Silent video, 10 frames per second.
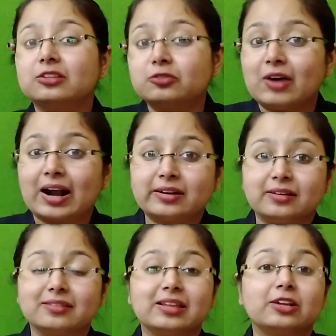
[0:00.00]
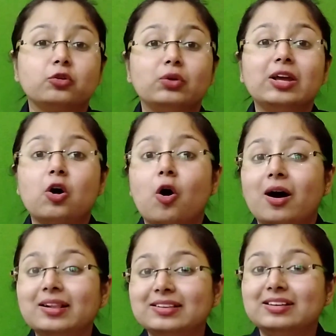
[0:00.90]
factors, including
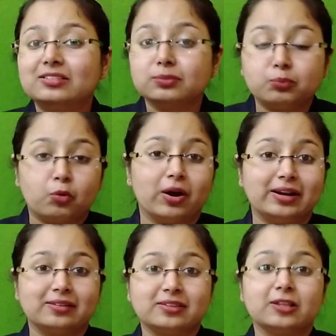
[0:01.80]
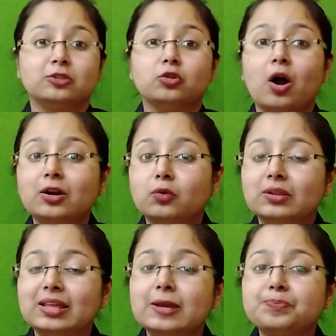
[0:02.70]
all these points, not
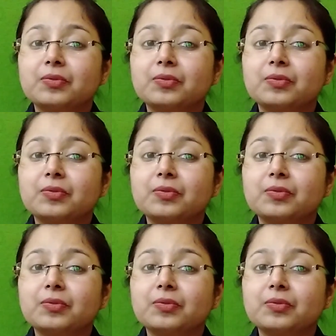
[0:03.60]
only